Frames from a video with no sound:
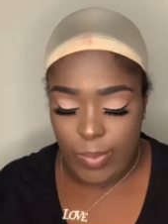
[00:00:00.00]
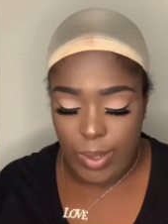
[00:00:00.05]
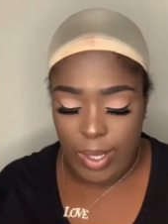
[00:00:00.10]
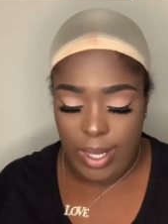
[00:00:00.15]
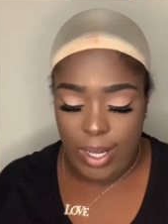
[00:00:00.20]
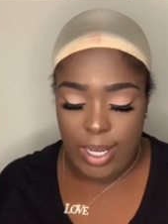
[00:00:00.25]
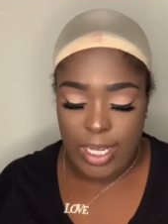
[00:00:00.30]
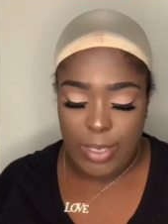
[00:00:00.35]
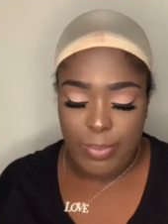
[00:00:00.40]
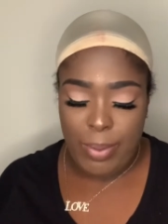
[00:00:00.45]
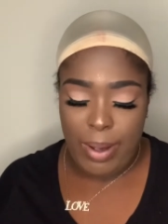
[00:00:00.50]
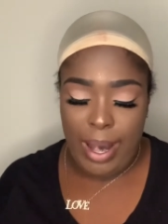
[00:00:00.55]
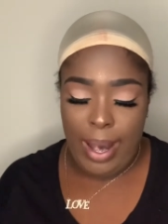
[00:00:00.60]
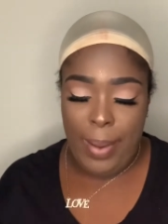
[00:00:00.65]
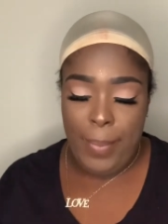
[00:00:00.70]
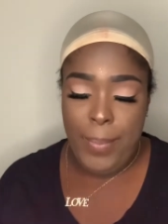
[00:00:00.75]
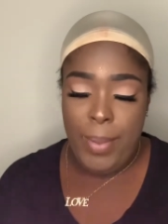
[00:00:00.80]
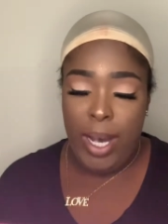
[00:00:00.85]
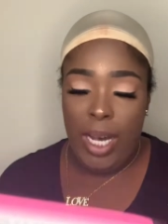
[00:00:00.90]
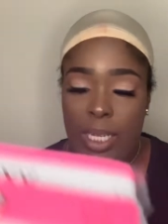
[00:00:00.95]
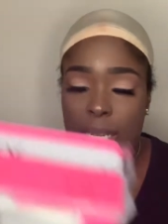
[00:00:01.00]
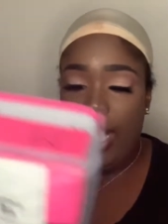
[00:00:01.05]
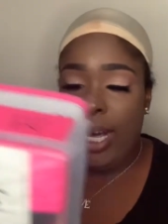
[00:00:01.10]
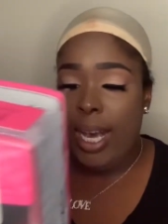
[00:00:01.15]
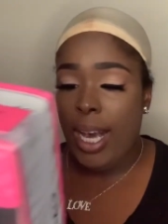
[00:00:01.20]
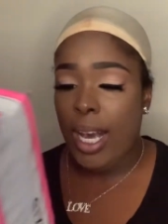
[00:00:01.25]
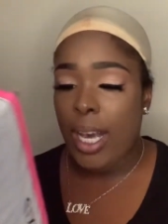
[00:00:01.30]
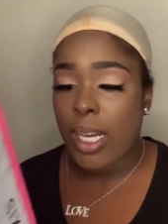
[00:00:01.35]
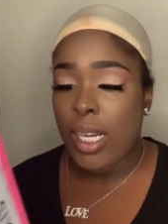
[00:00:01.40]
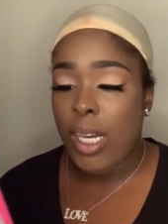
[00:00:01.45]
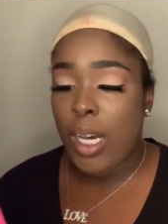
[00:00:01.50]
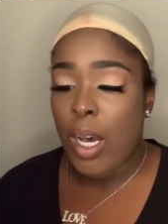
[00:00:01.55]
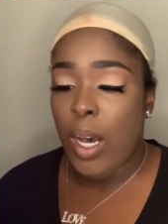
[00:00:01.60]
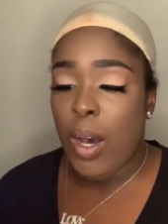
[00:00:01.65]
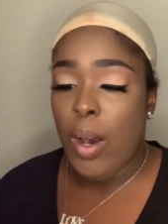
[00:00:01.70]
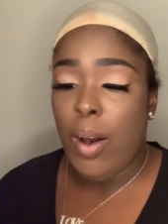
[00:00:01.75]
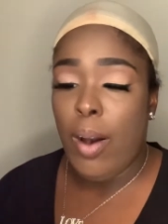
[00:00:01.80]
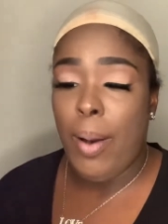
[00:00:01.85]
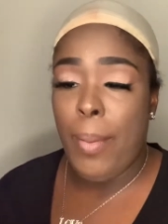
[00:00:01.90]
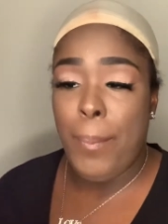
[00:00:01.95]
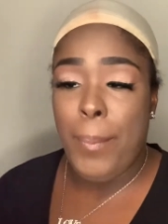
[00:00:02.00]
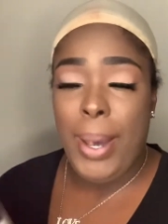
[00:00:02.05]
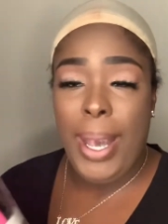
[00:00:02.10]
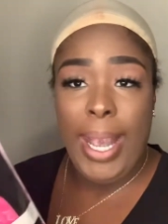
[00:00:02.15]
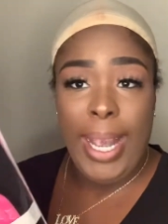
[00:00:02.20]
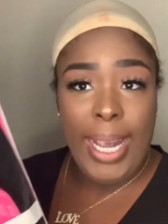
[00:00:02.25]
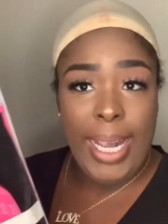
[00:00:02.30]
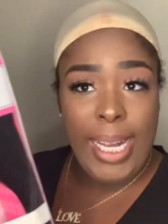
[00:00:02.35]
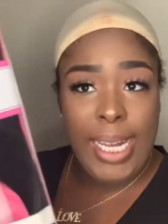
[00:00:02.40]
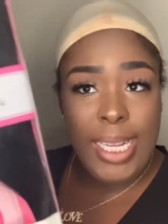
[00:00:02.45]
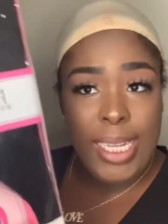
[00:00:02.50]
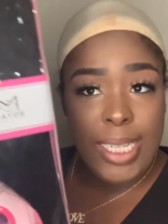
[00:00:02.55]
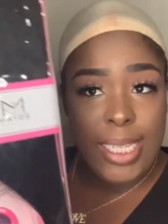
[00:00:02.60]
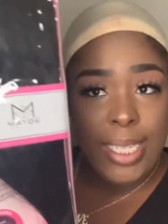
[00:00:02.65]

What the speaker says: wig is by Mayde, or Mayde.